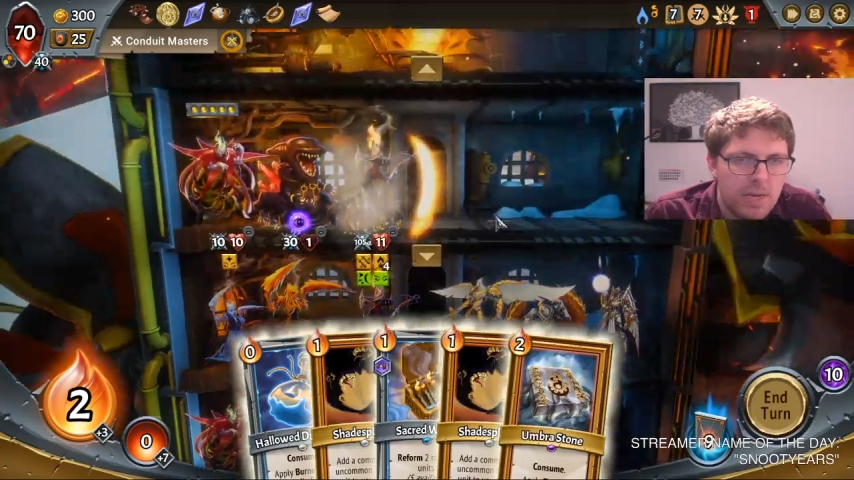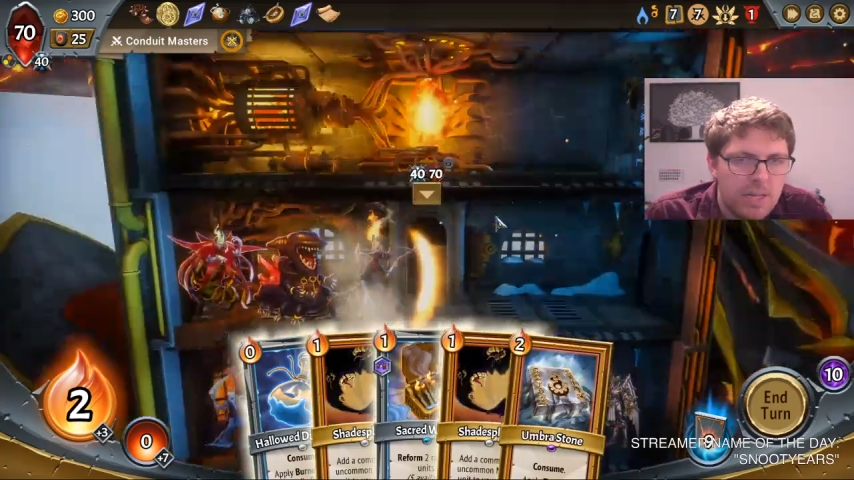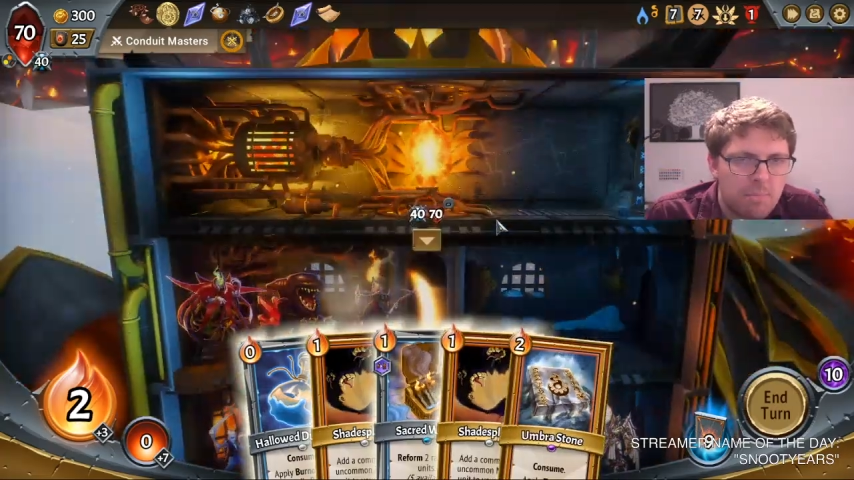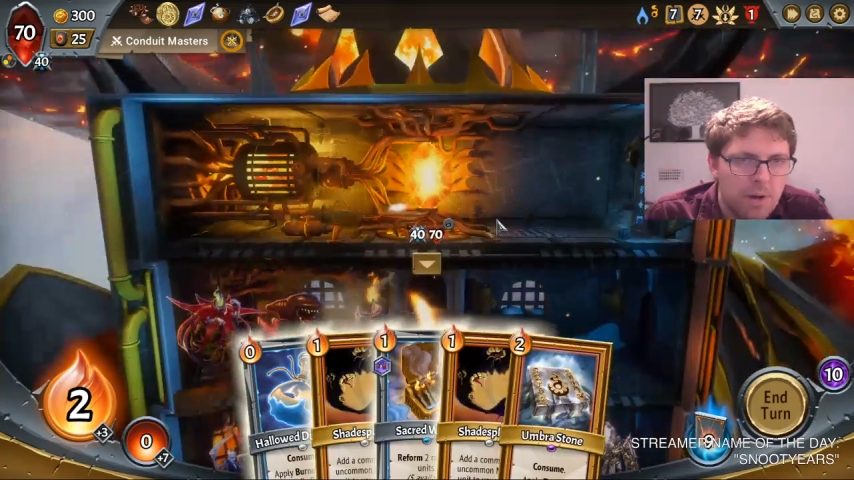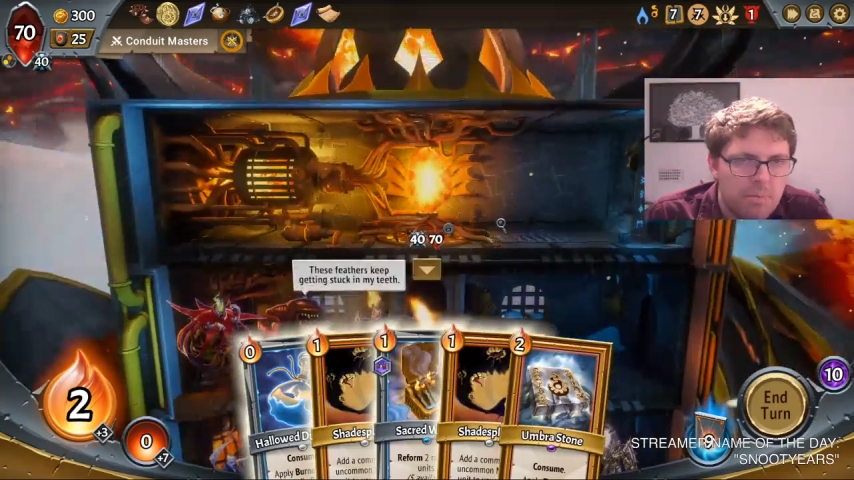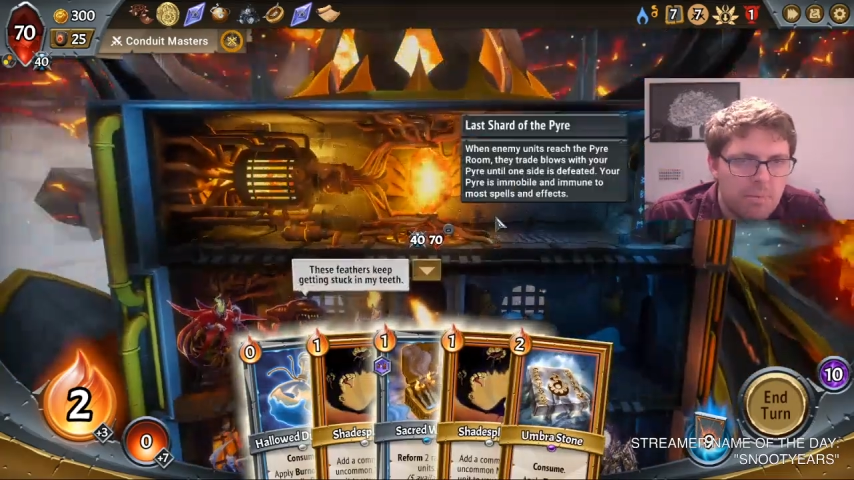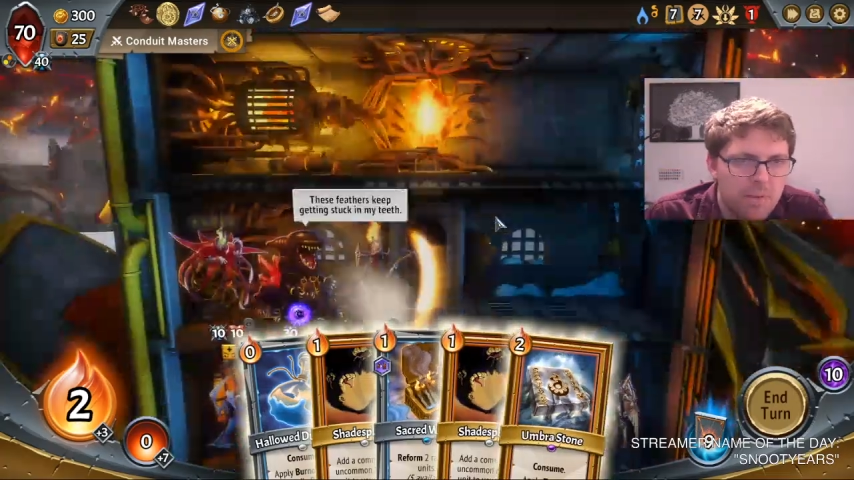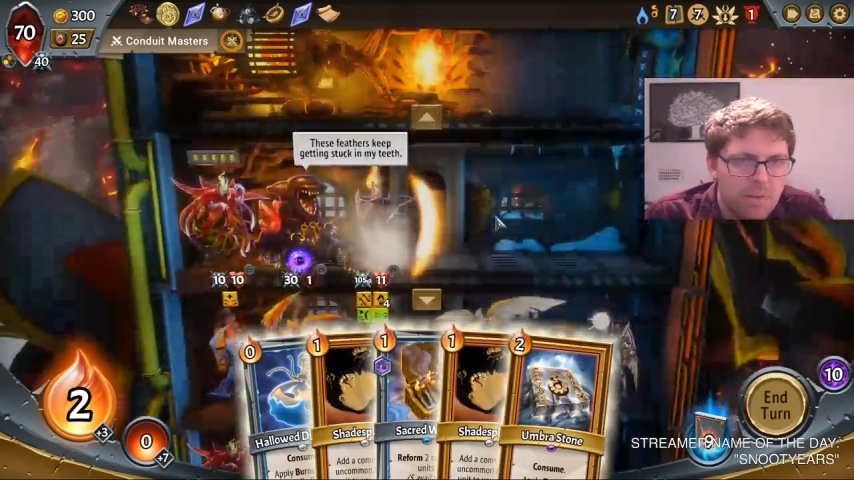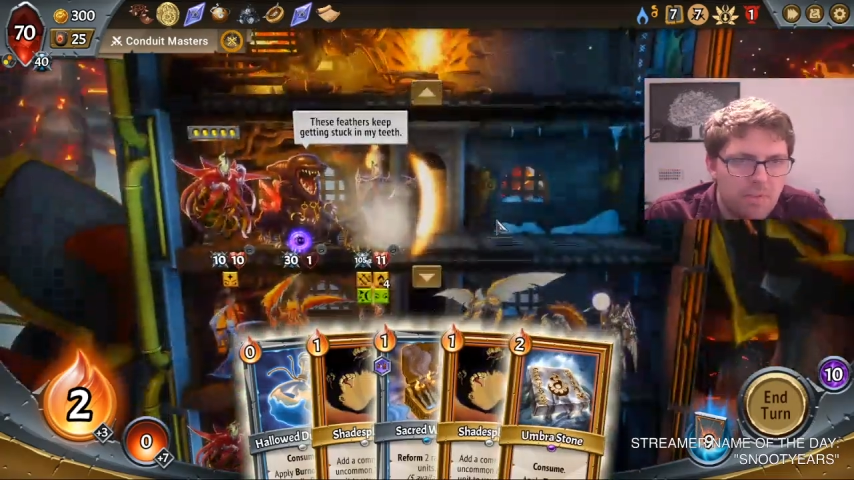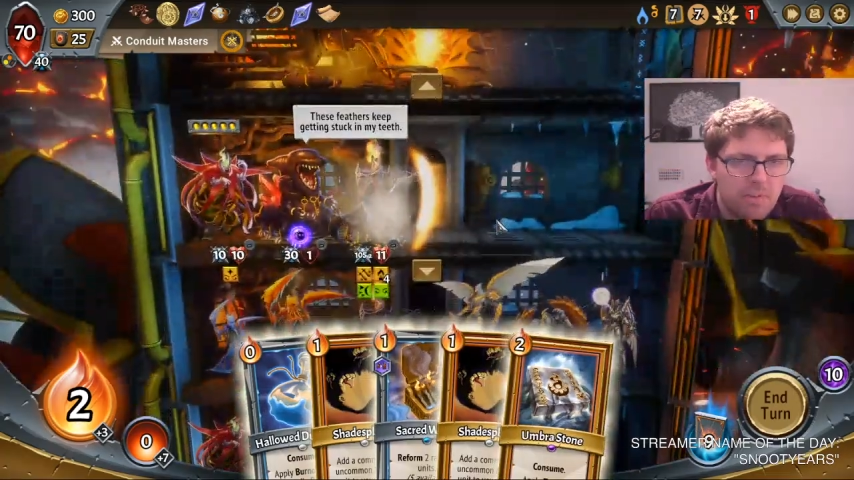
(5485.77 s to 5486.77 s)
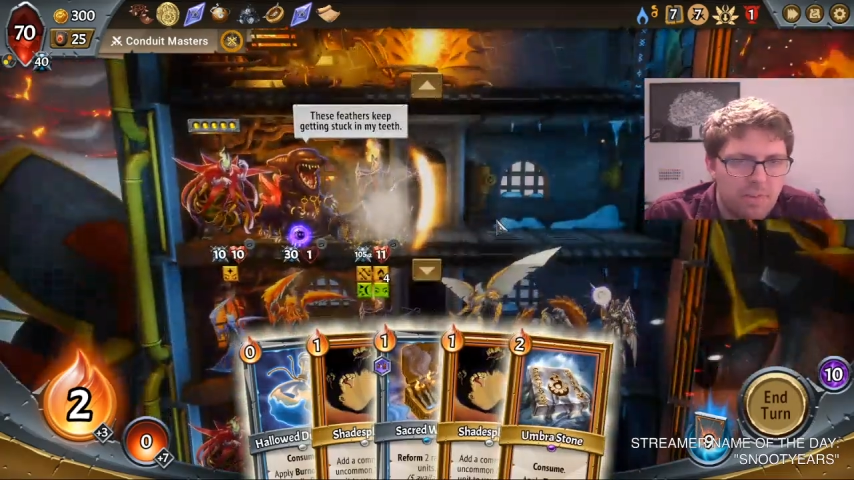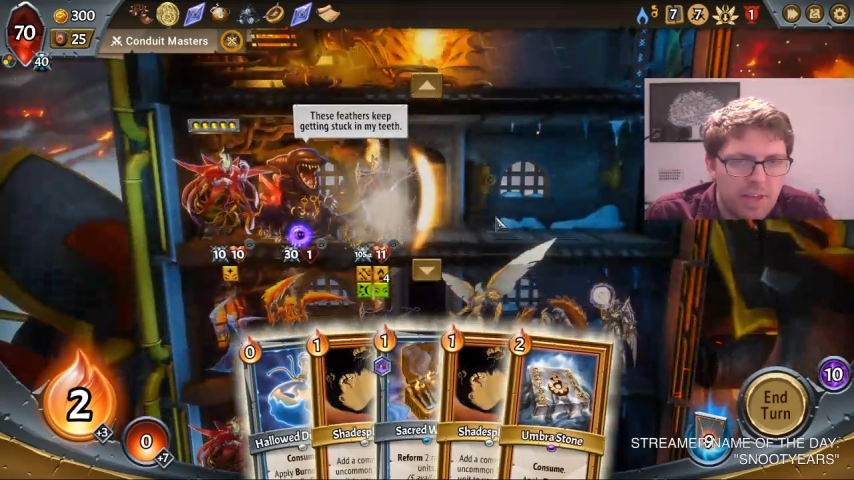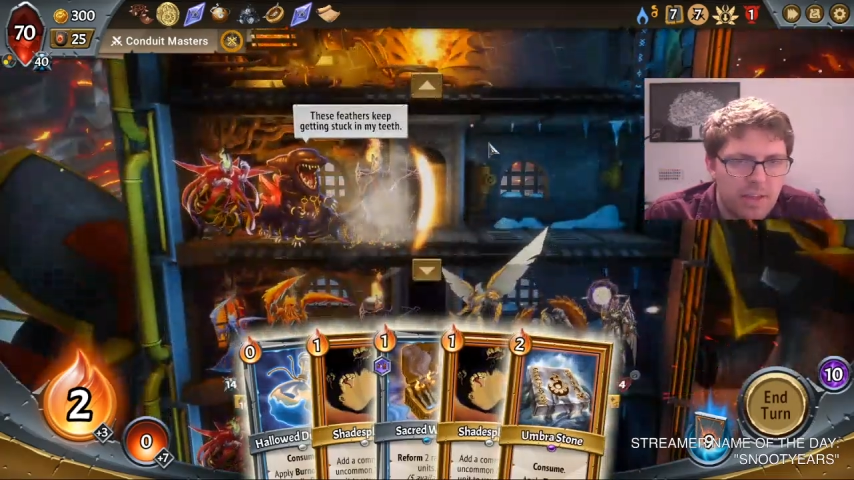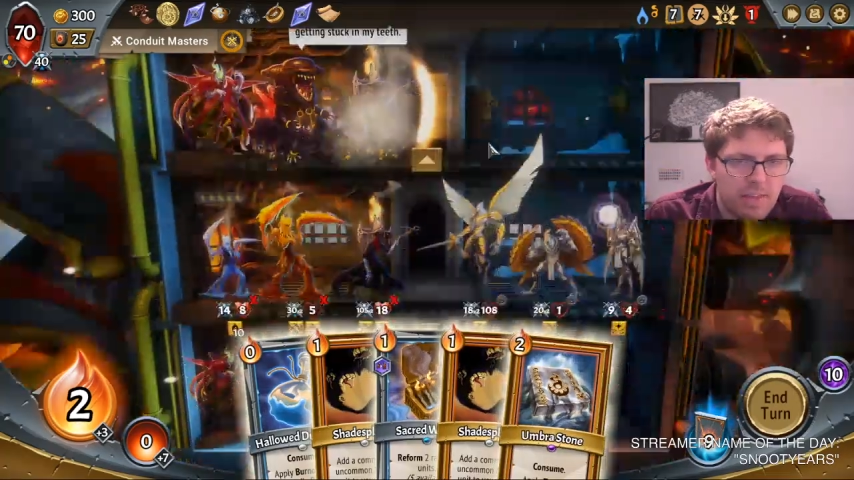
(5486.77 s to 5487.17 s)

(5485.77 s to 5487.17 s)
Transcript: The problem is that